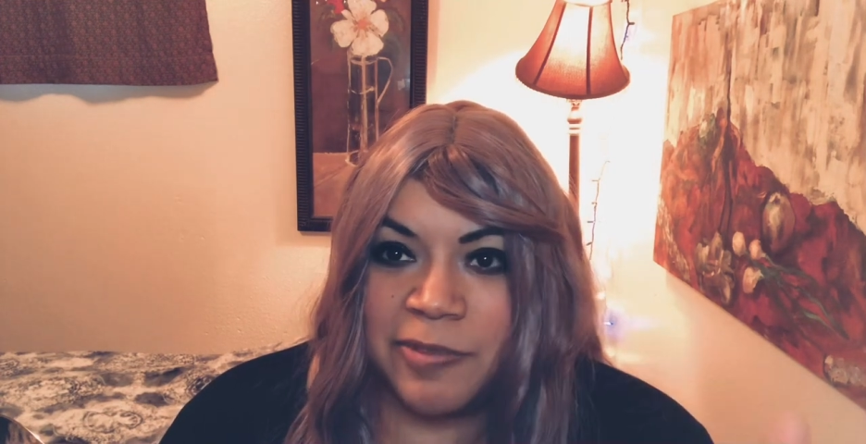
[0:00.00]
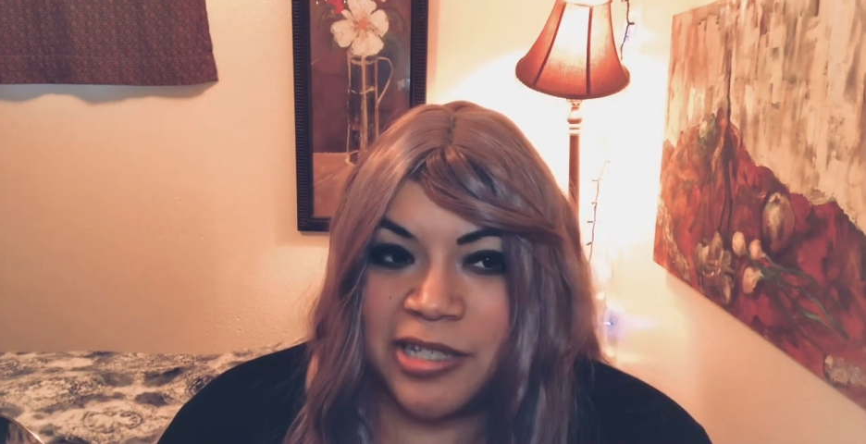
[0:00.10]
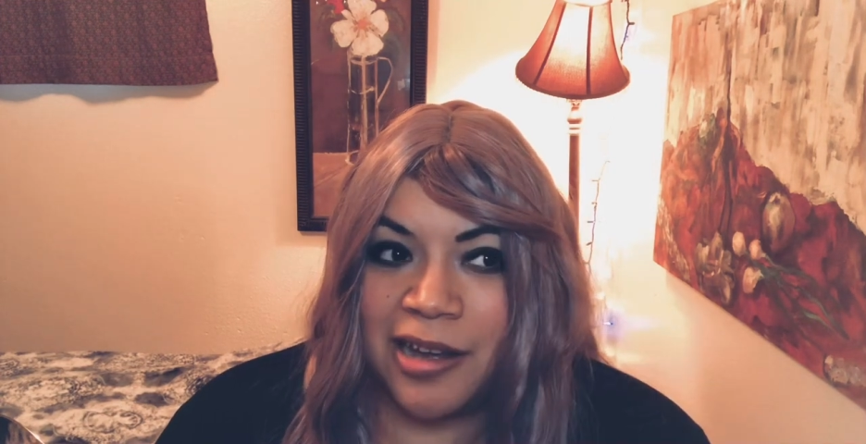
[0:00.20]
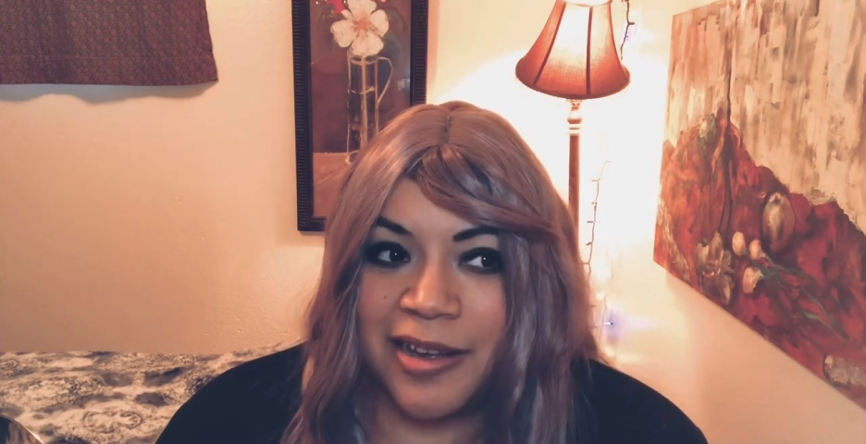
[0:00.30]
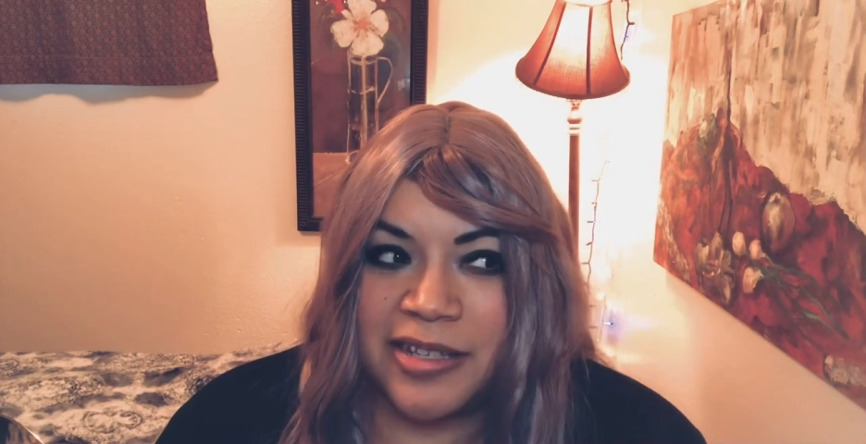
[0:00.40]
but
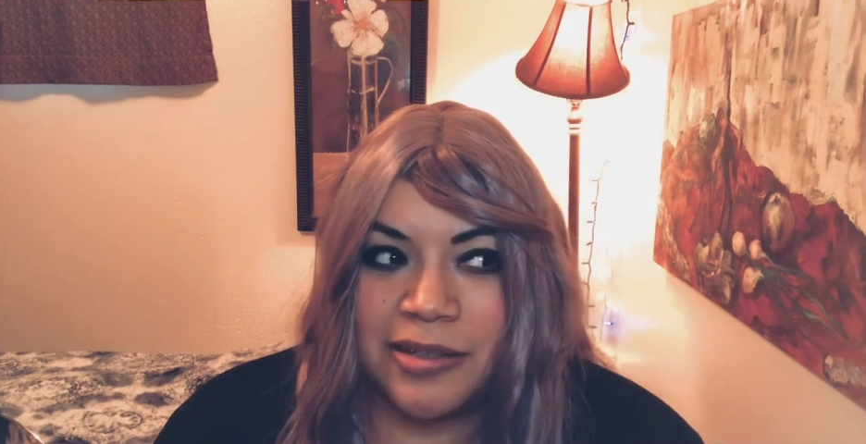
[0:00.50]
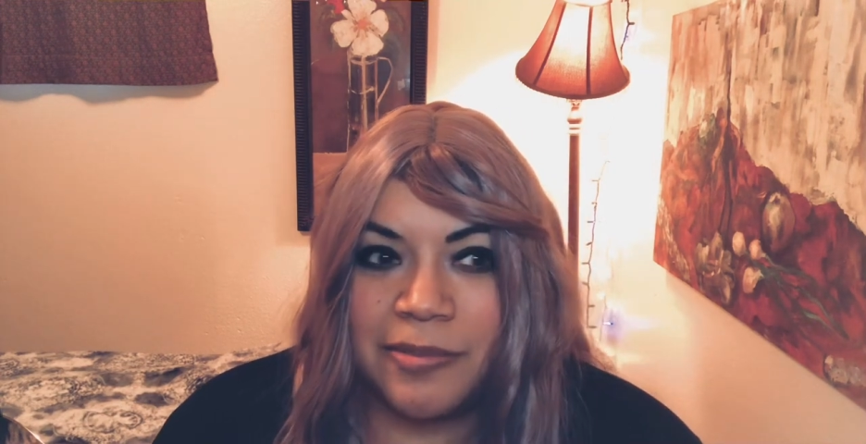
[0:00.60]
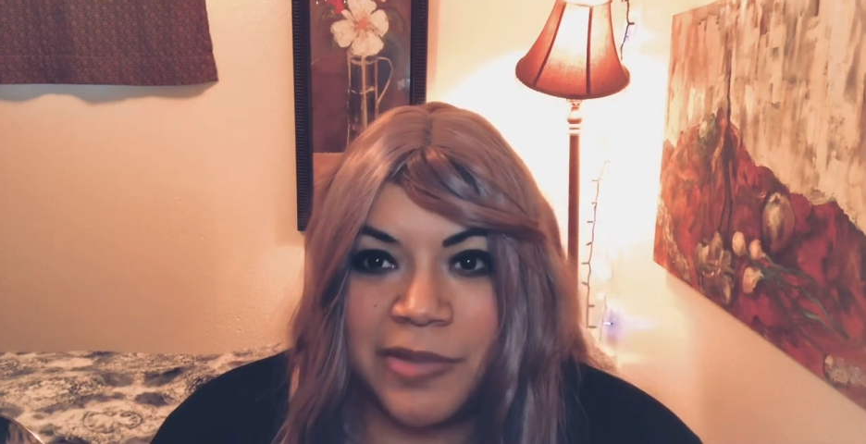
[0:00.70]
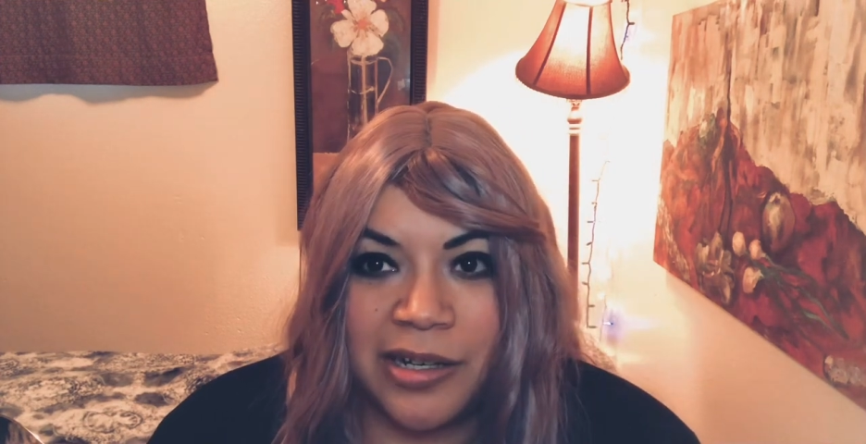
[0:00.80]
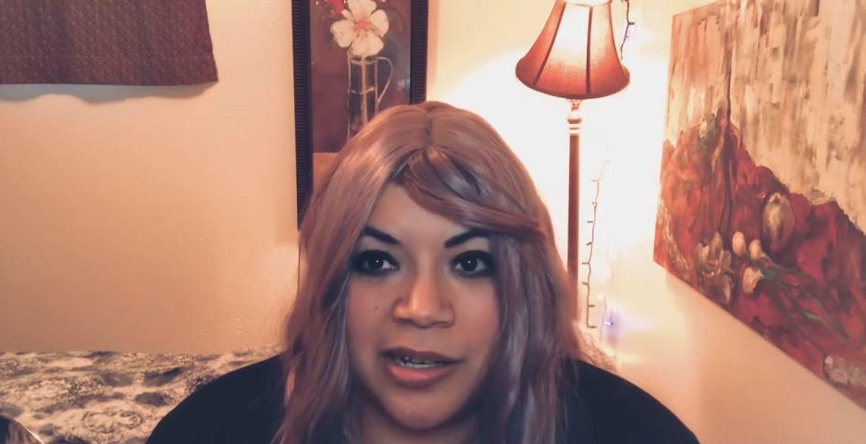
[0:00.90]
talk into a
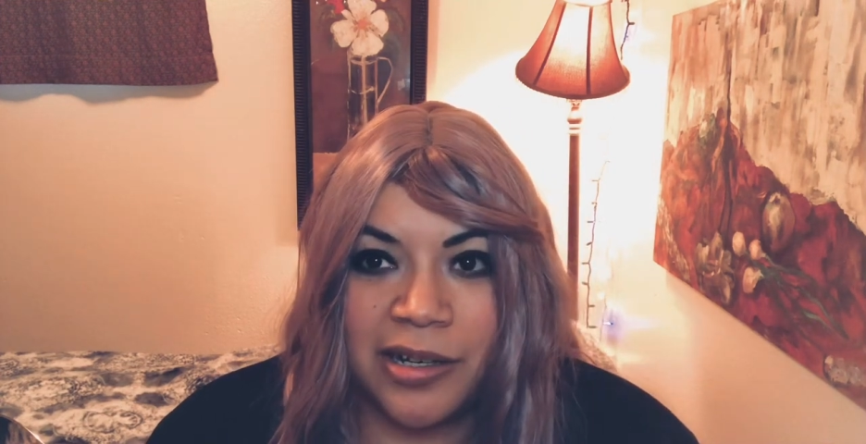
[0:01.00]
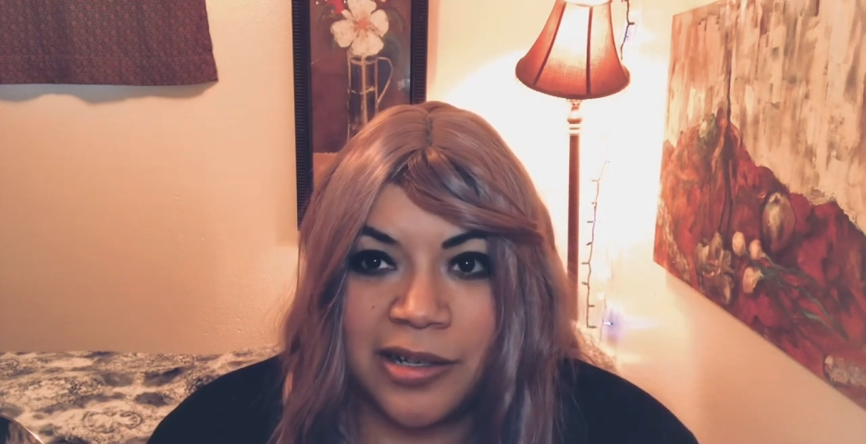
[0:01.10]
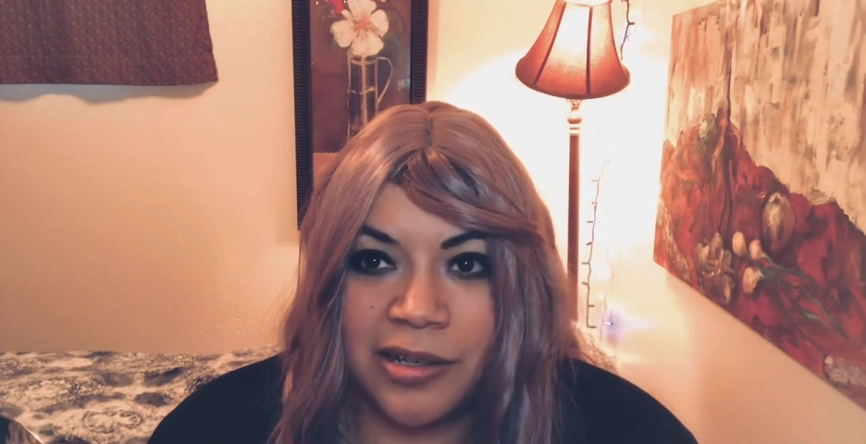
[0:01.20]
mirror,